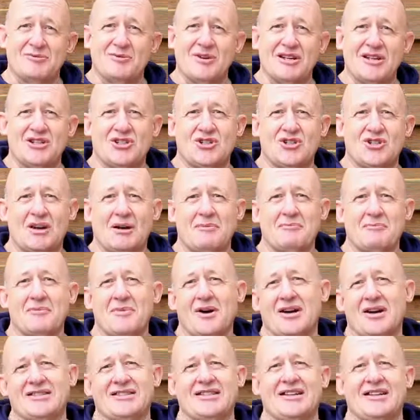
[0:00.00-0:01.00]
which
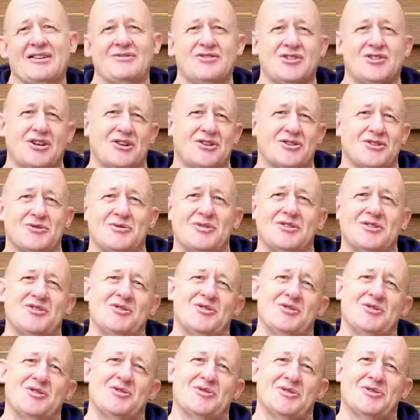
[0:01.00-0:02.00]
I didn't have a chance to
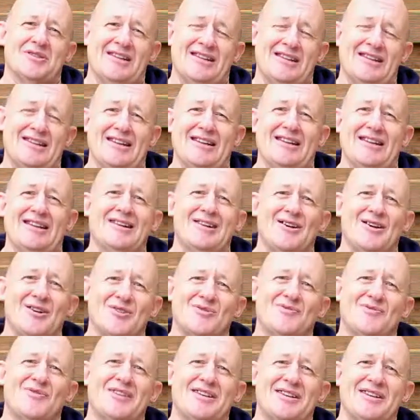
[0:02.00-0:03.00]
introduce in the
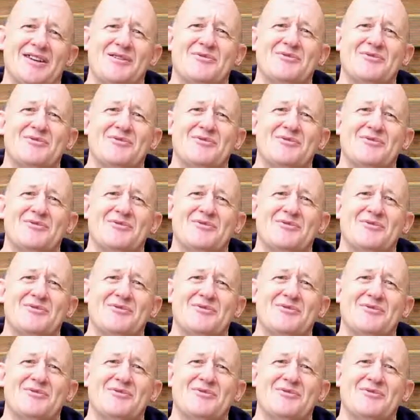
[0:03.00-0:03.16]
last video,